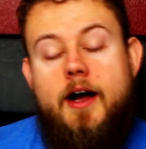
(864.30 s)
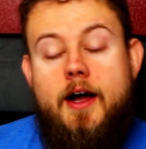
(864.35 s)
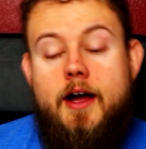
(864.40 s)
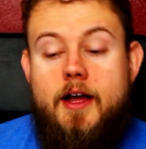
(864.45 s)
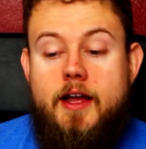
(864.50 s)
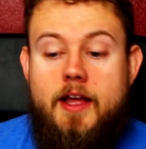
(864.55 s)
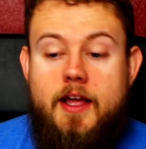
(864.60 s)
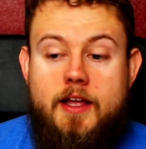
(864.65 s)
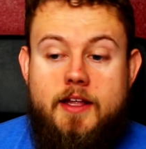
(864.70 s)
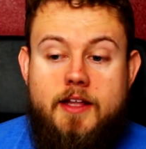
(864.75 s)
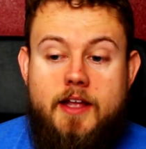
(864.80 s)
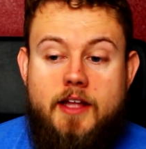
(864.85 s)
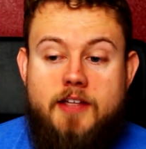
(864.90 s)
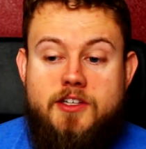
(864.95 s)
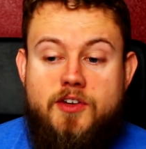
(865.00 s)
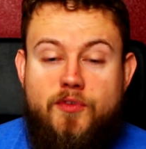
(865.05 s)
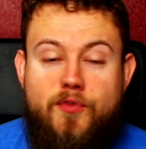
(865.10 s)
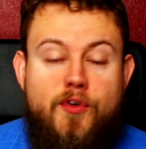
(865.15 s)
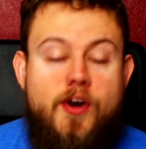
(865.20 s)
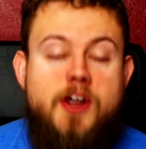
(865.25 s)

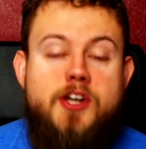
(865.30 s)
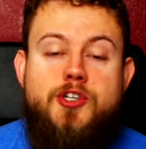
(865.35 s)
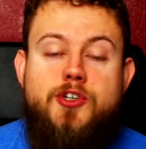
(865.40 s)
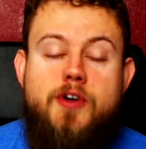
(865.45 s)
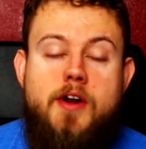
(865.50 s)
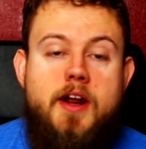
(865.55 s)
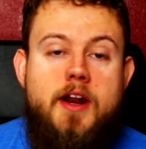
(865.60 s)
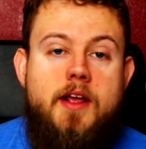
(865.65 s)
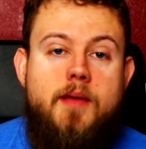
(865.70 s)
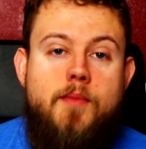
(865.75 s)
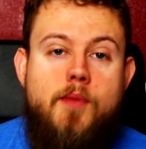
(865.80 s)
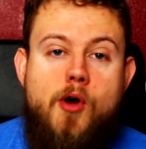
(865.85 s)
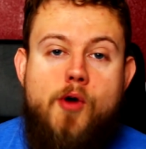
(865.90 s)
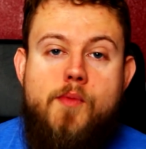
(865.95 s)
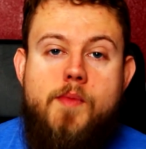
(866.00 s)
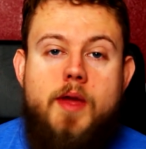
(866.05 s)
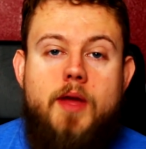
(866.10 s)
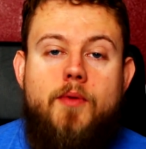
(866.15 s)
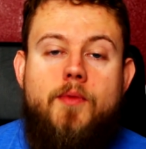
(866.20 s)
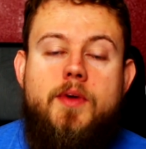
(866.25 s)
It's a frustrating
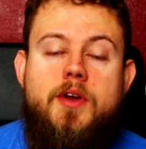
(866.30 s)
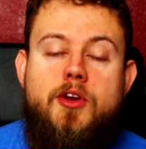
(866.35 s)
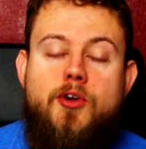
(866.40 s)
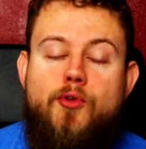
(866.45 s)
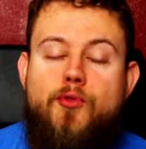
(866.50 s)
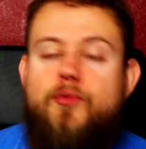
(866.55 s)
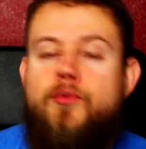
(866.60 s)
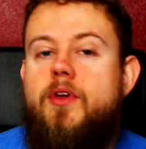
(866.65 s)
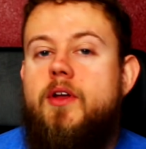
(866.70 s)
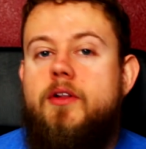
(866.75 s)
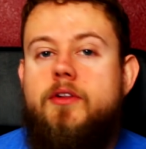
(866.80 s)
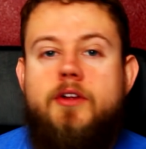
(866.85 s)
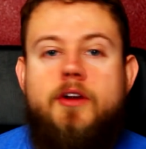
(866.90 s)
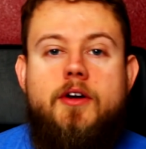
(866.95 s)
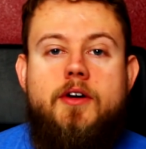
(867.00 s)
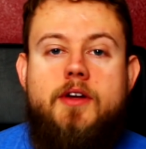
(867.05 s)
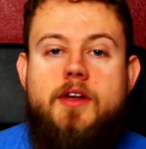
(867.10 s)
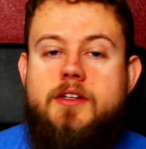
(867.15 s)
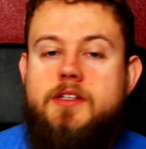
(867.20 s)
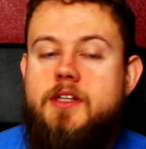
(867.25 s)
moment when your
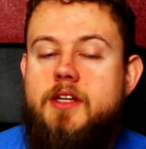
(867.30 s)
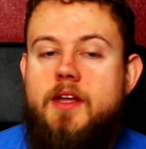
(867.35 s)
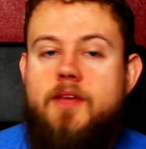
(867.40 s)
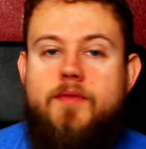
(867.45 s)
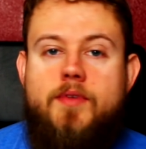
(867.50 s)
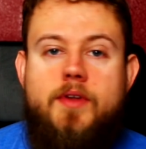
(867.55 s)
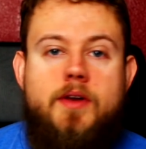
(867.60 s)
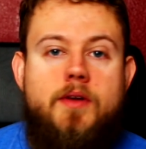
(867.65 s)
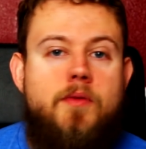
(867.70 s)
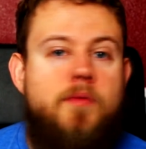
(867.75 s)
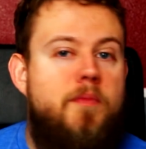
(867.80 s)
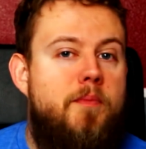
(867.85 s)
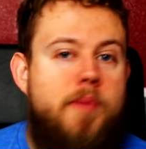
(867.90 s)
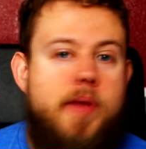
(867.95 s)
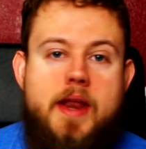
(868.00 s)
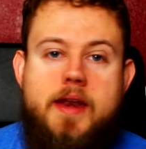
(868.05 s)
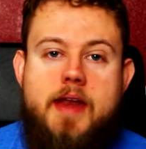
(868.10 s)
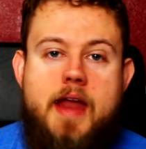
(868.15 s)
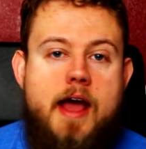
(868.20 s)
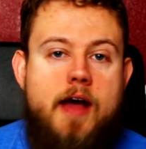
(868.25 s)
fielder doesn't even
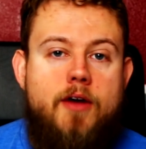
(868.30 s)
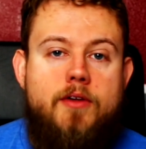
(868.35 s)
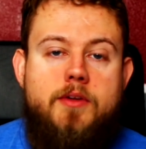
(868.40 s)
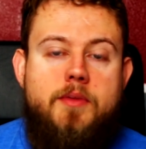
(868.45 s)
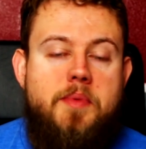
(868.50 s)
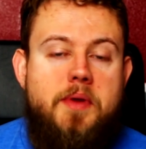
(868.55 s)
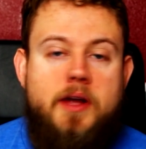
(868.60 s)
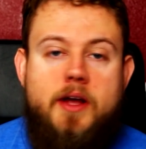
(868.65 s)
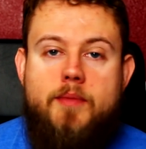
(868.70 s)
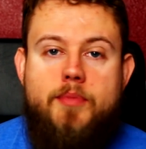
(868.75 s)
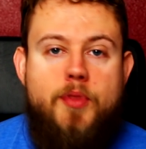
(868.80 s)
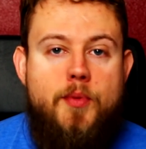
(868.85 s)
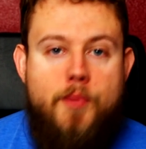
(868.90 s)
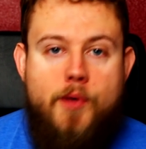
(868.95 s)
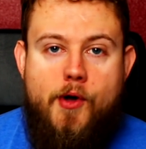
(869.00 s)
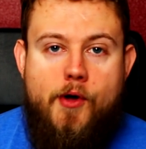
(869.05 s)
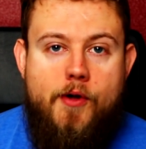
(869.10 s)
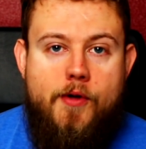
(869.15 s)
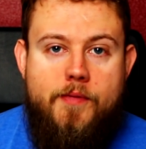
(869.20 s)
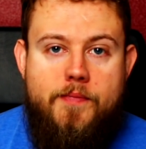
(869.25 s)
bend down to pick up the
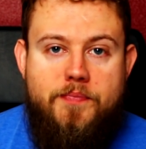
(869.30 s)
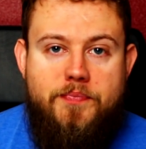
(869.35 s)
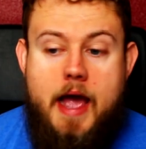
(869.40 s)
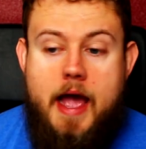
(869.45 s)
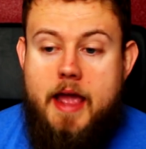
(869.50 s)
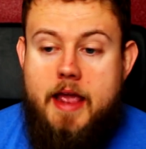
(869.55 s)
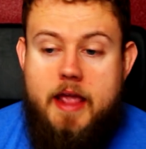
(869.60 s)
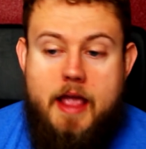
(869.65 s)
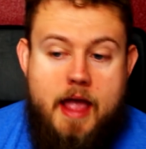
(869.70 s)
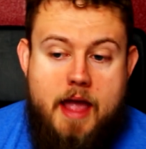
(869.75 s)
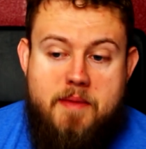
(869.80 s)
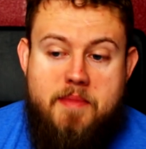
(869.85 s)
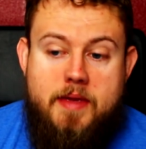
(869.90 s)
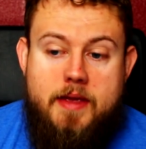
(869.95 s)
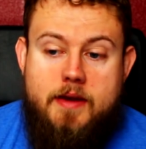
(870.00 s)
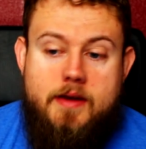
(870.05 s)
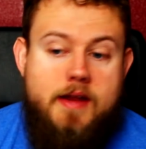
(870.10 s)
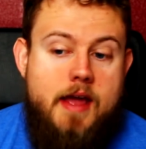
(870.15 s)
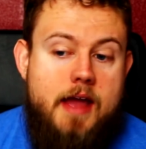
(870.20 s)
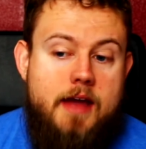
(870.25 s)
ball. I
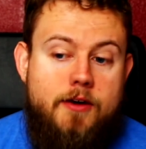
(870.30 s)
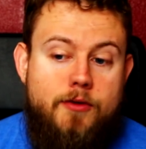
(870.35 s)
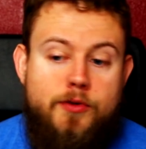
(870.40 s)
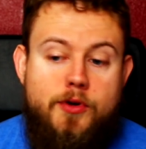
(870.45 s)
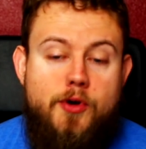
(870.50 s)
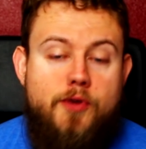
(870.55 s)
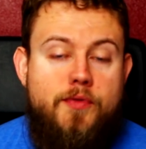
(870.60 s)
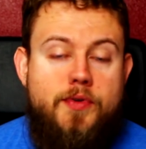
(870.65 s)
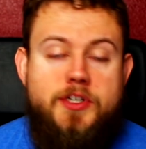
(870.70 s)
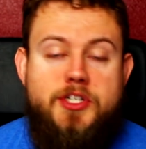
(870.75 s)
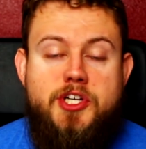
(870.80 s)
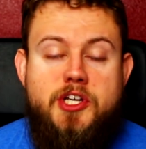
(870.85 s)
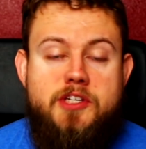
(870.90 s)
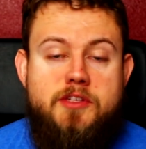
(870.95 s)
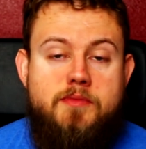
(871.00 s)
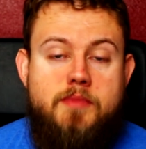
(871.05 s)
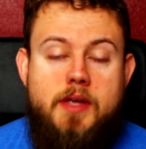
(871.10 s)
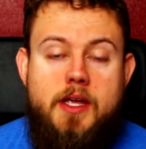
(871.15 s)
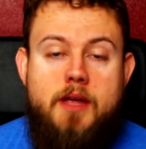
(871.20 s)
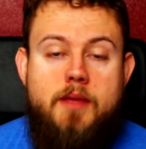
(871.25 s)
mean, I don't know if it's
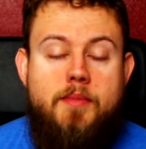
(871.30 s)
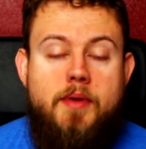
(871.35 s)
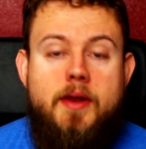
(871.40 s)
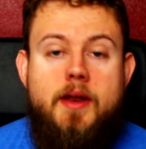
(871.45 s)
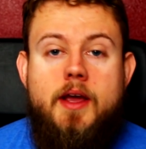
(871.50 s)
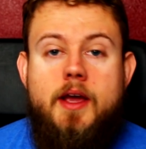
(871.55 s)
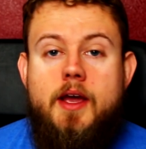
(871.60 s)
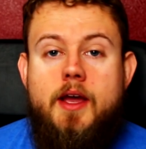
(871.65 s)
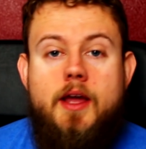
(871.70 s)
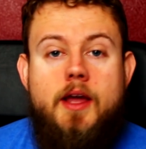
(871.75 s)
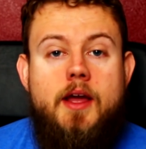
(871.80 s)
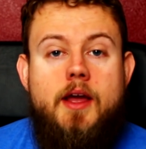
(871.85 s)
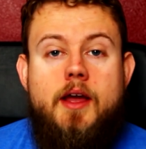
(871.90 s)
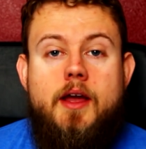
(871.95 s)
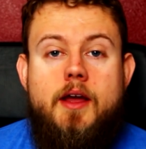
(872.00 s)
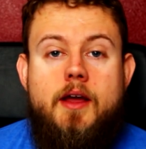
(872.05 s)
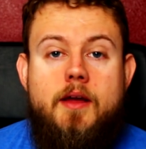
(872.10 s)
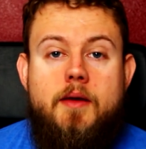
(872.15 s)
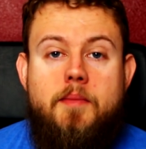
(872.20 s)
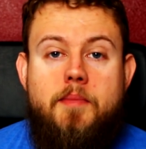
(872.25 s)
just me, but
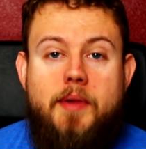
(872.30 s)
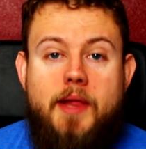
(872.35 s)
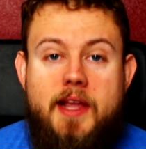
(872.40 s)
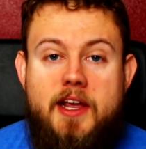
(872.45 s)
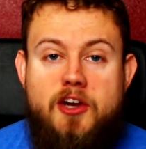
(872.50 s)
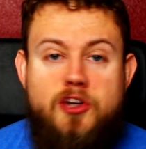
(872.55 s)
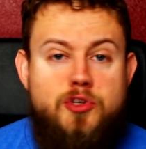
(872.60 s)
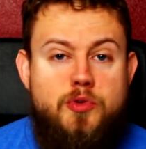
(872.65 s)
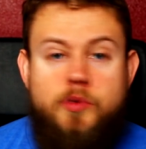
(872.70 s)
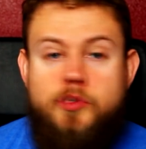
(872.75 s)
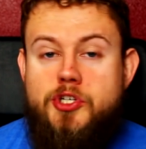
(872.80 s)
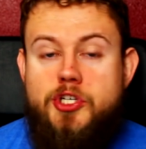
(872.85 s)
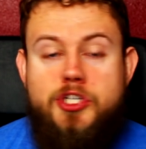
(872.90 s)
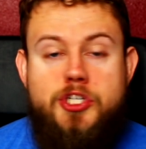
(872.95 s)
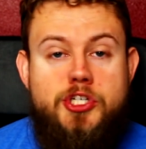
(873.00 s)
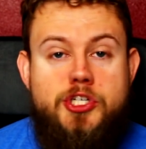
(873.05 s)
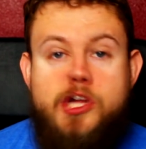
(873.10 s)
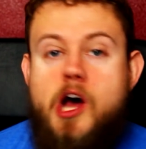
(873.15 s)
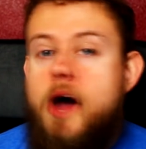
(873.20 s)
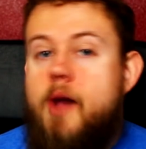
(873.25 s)
players will
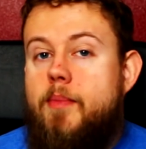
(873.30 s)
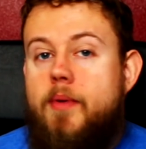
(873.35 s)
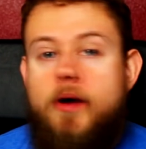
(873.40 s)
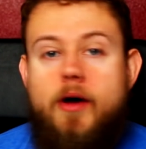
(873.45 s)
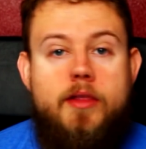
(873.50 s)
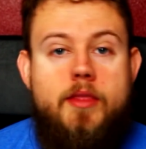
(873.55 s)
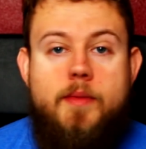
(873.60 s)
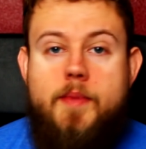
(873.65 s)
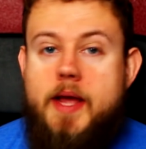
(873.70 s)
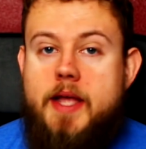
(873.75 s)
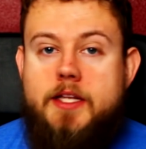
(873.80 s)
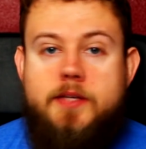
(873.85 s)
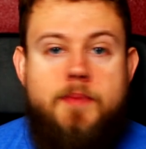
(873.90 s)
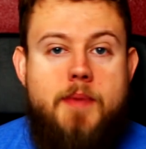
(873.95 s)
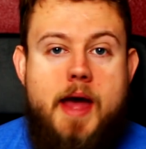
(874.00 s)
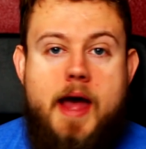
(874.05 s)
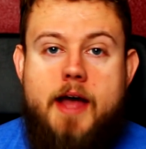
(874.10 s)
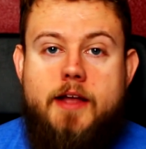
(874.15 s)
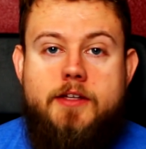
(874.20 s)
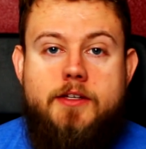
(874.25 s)
just stop on the base
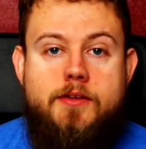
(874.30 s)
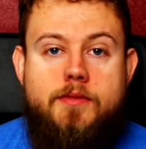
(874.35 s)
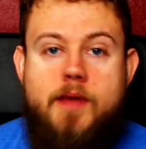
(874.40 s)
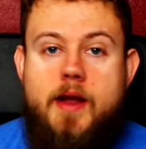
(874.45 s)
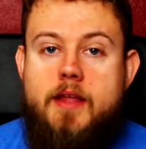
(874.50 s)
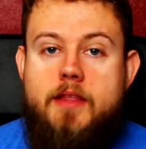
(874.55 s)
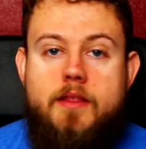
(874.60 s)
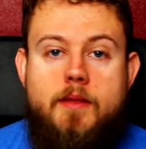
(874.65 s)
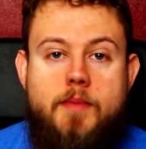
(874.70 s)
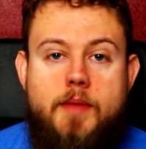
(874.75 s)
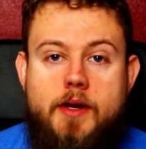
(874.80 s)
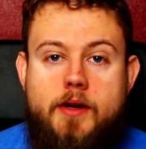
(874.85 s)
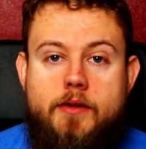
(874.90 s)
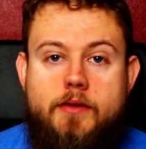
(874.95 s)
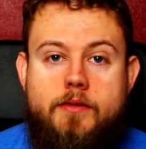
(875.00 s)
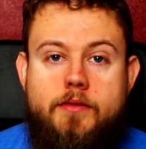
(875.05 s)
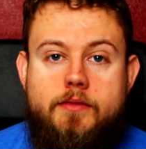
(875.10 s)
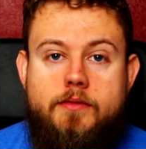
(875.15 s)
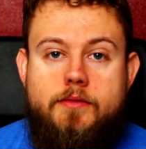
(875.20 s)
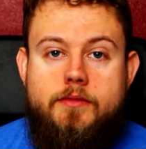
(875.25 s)
pass right in the
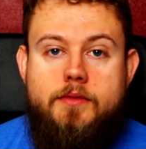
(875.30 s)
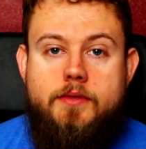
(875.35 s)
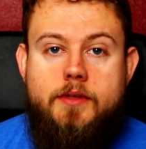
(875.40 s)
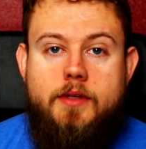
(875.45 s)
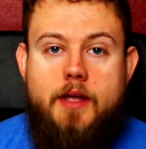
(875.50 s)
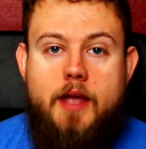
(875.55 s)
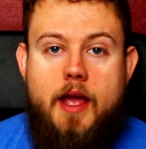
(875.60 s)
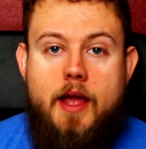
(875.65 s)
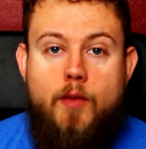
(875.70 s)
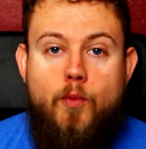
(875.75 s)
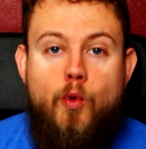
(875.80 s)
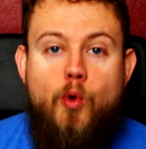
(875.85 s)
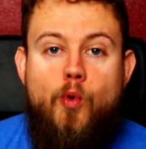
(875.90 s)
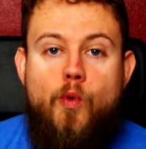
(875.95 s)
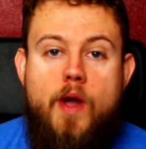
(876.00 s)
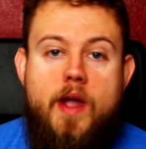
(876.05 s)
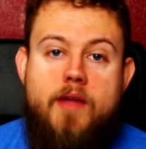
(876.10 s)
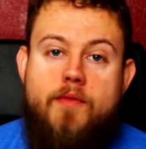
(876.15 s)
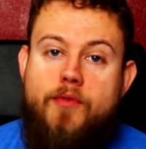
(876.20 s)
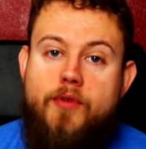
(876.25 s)
middle, and
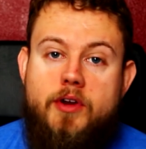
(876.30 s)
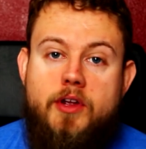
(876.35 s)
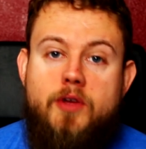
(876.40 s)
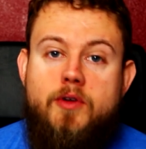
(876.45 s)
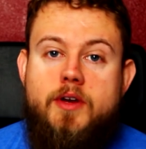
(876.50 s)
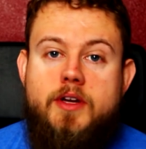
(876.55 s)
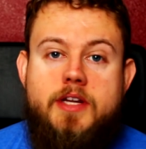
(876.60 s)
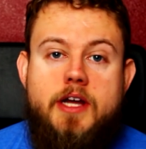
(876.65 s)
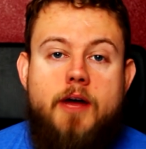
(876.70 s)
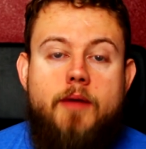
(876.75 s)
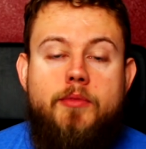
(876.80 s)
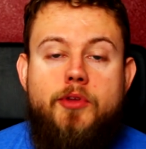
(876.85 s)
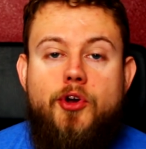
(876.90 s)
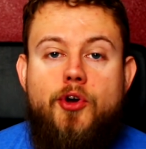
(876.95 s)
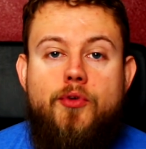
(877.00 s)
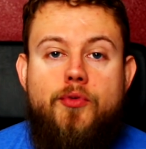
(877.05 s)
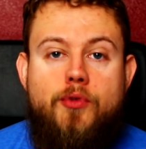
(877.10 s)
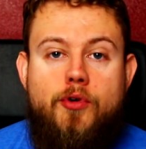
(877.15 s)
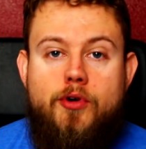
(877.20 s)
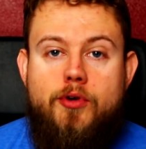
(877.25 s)
will wait for you to tell them
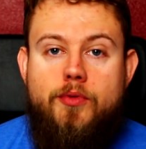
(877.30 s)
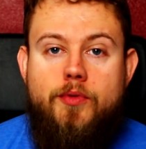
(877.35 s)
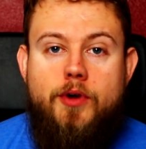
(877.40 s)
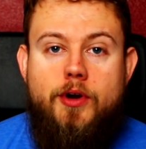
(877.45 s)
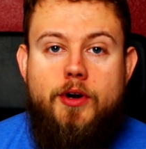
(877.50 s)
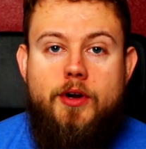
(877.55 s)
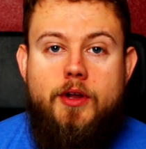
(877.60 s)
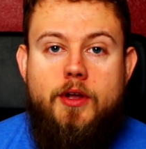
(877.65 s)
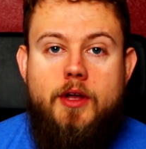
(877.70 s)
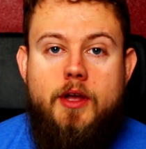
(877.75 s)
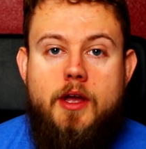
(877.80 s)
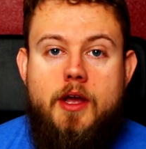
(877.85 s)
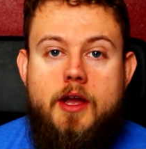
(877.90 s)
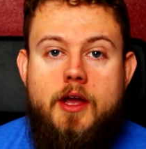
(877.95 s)
to go forward.